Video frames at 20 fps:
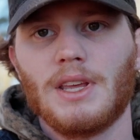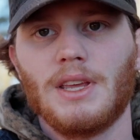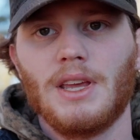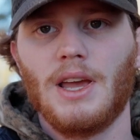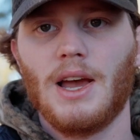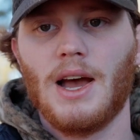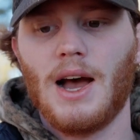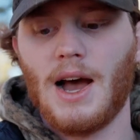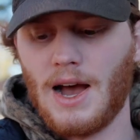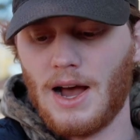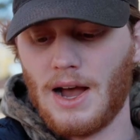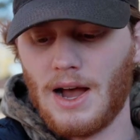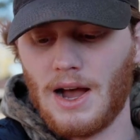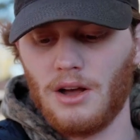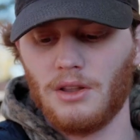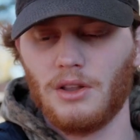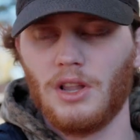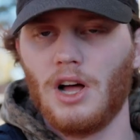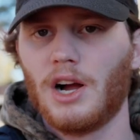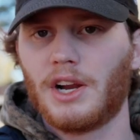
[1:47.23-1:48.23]
Yeah,
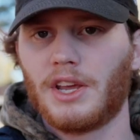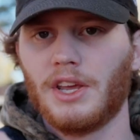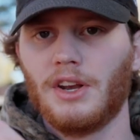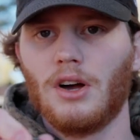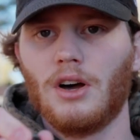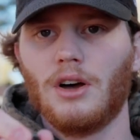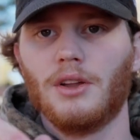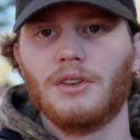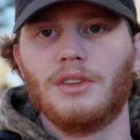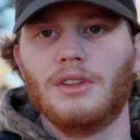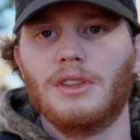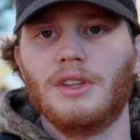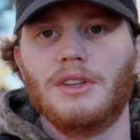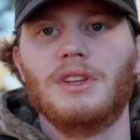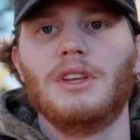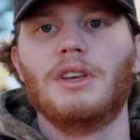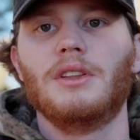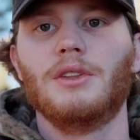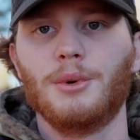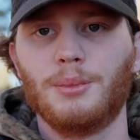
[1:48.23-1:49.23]
I'll lock it on to the
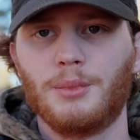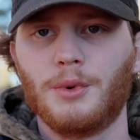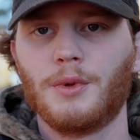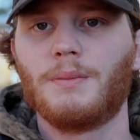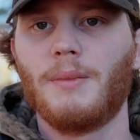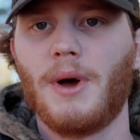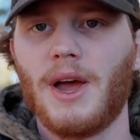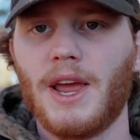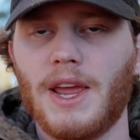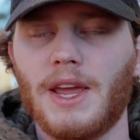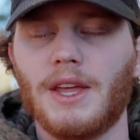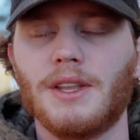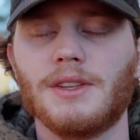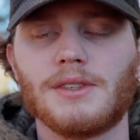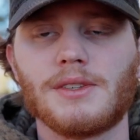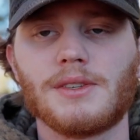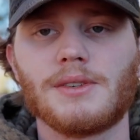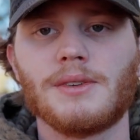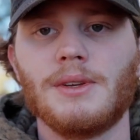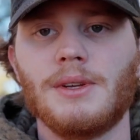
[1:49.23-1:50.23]
D-loop with my
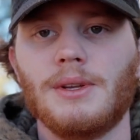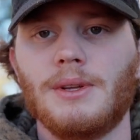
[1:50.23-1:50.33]
hands.